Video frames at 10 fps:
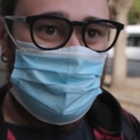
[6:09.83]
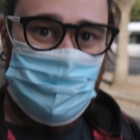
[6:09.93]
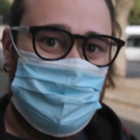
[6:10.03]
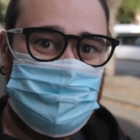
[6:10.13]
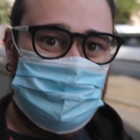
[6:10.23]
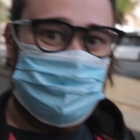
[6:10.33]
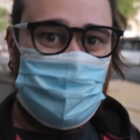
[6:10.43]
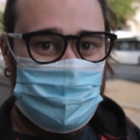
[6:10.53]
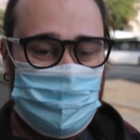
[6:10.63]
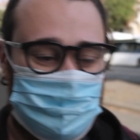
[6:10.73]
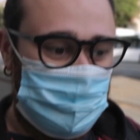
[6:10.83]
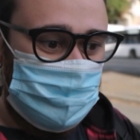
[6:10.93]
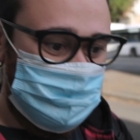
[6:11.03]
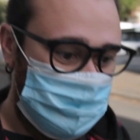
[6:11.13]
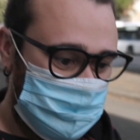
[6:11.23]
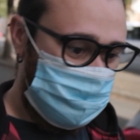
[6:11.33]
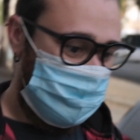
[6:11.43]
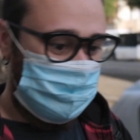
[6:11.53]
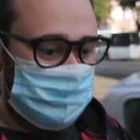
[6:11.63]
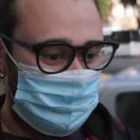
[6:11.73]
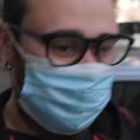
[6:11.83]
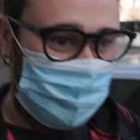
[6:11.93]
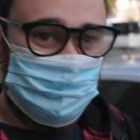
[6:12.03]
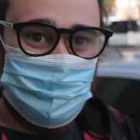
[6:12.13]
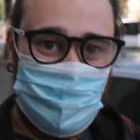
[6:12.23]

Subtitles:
which is fucking crazy. And I'm